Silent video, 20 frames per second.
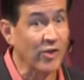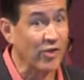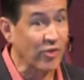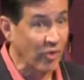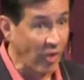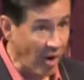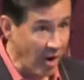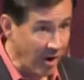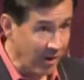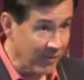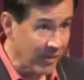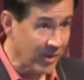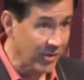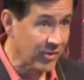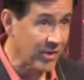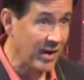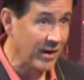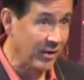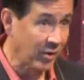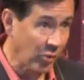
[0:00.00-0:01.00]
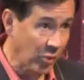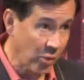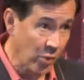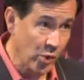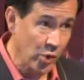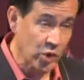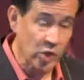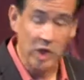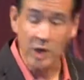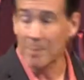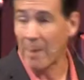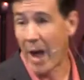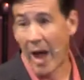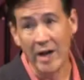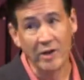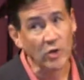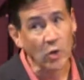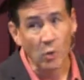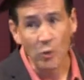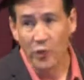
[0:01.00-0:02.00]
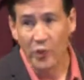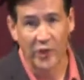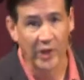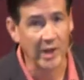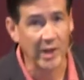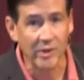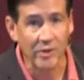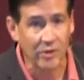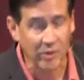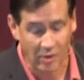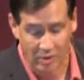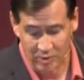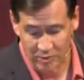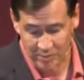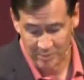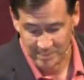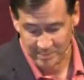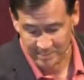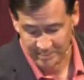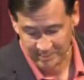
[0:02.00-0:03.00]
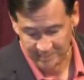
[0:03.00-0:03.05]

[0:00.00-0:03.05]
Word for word: to starve us on a cruise ship? I don't think so.